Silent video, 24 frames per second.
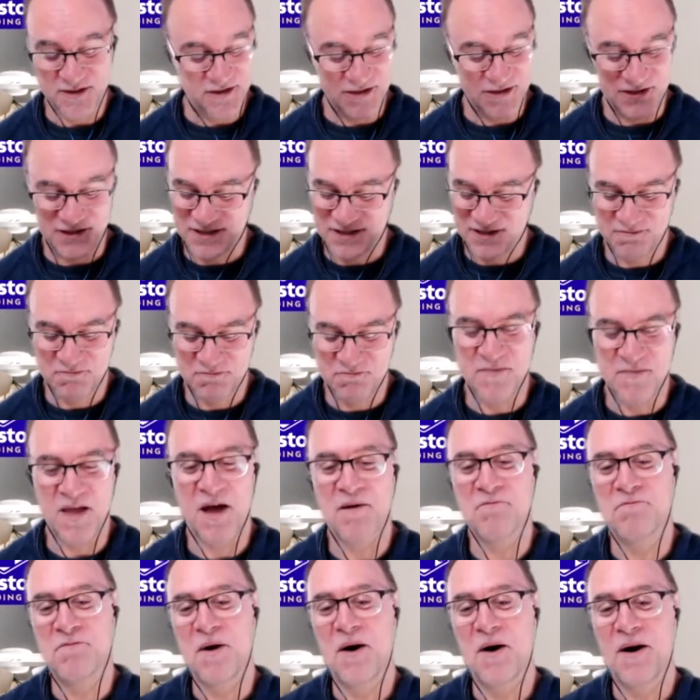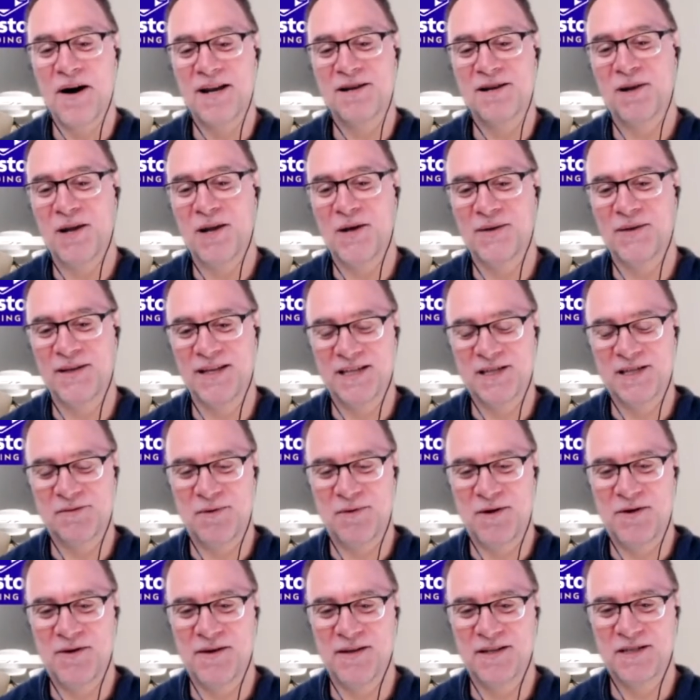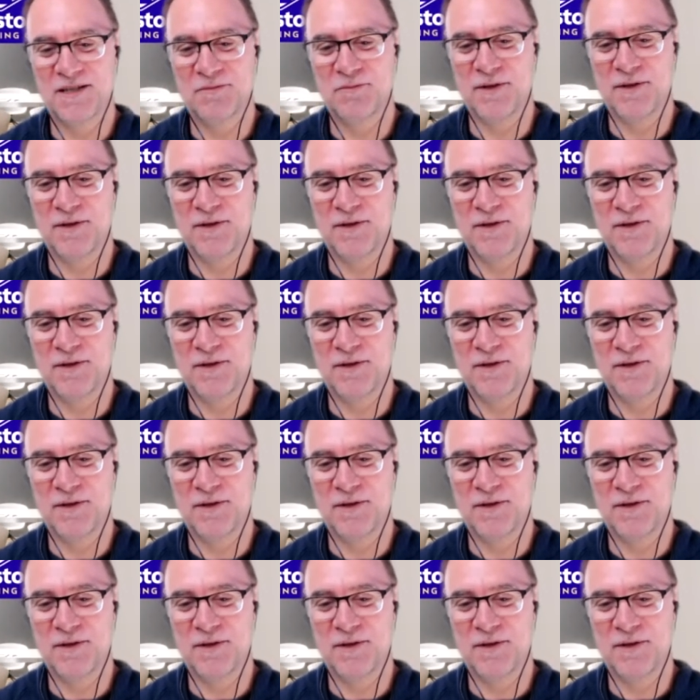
was just a mind-blowing experience.